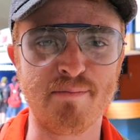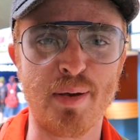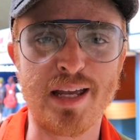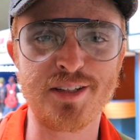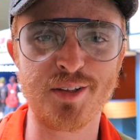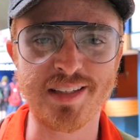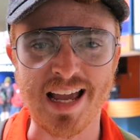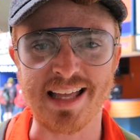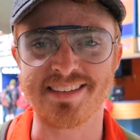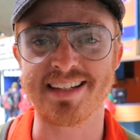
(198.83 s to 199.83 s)
San Pedro
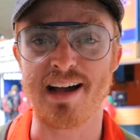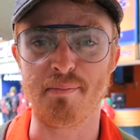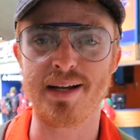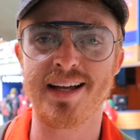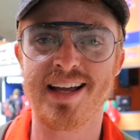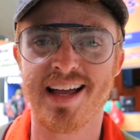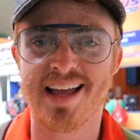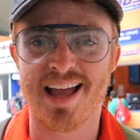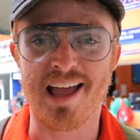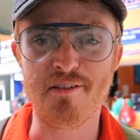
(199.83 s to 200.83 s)
de Atacama.
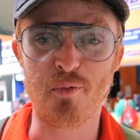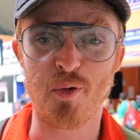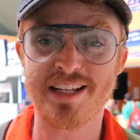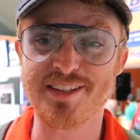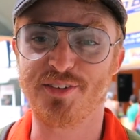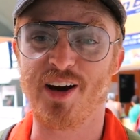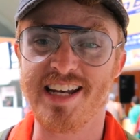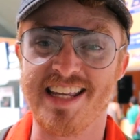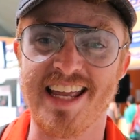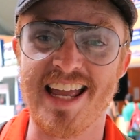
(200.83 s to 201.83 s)
And what is
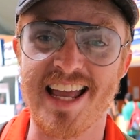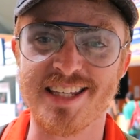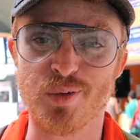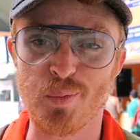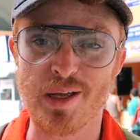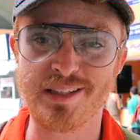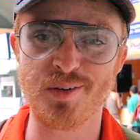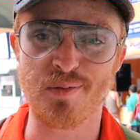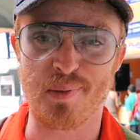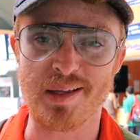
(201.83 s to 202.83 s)
funny is we went
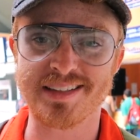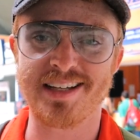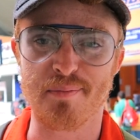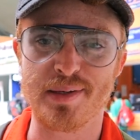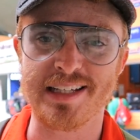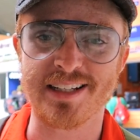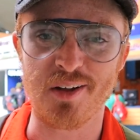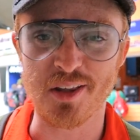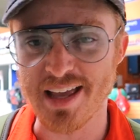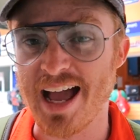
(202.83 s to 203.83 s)
to a bus company
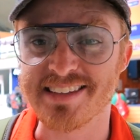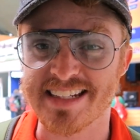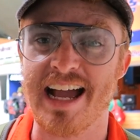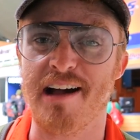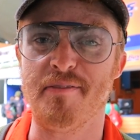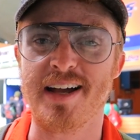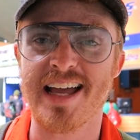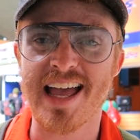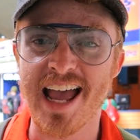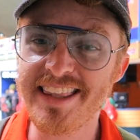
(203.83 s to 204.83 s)
called Atacama,
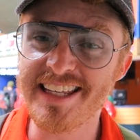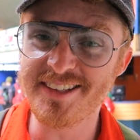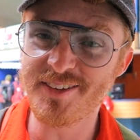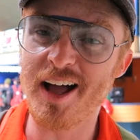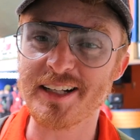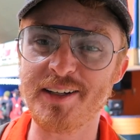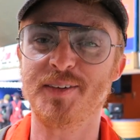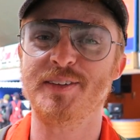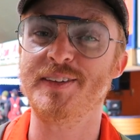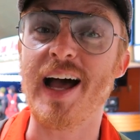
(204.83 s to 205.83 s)
and they do not
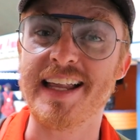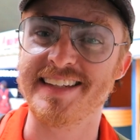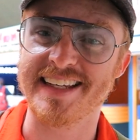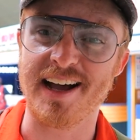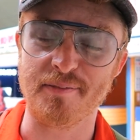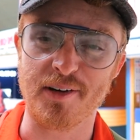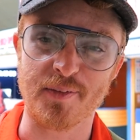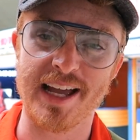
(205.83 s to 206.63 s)
go to Atacama.